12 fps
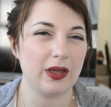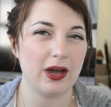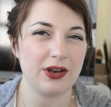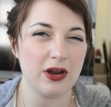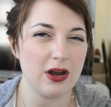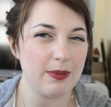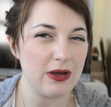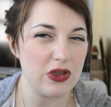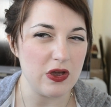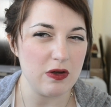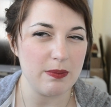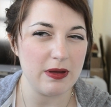I don't know about
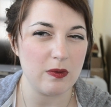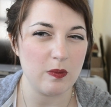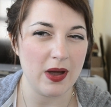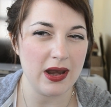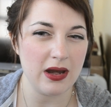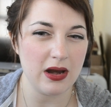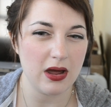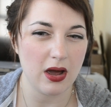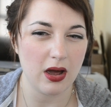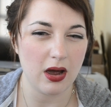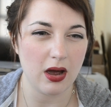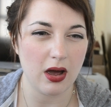you, but
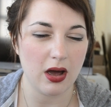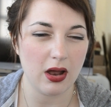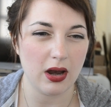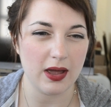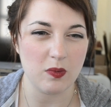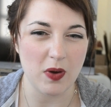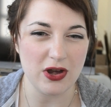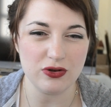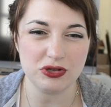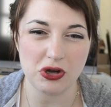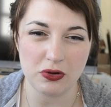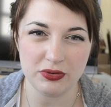when
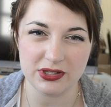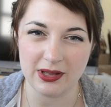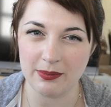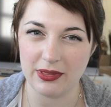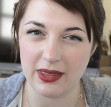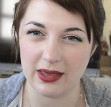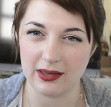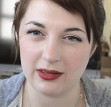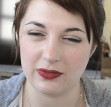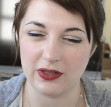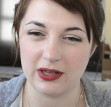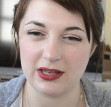you're told something
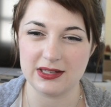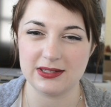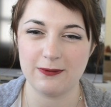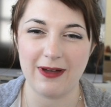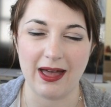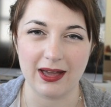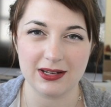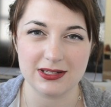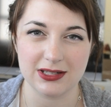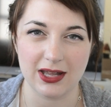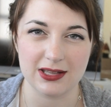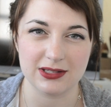that is
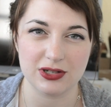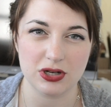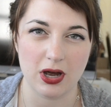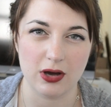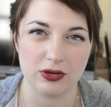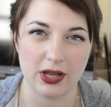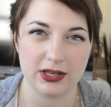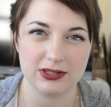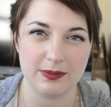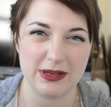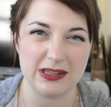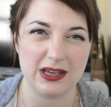fact as a child, like
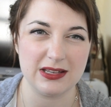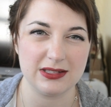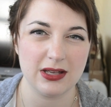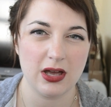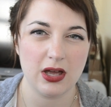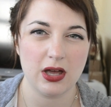something that is